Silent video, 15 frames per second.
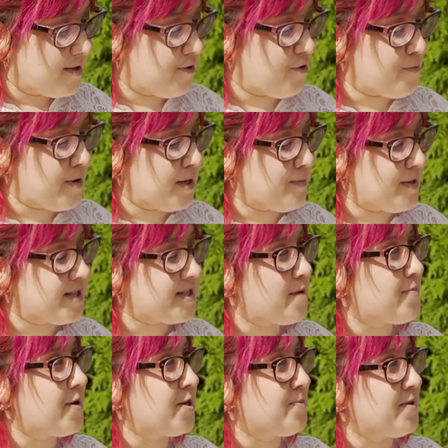you made me
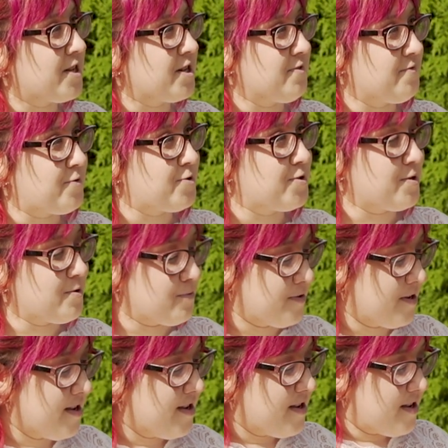step out of my comfort
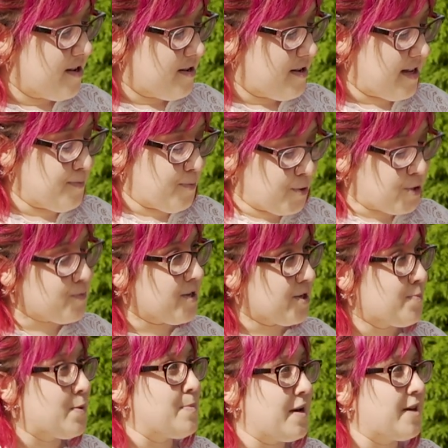zone and push me
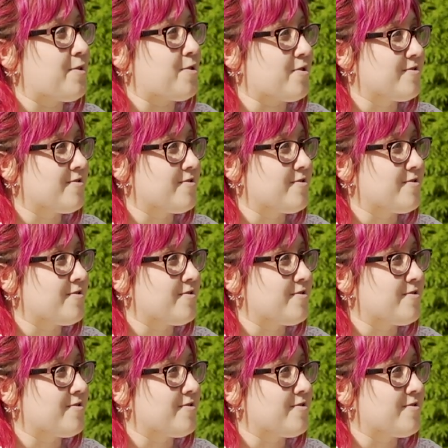to be better.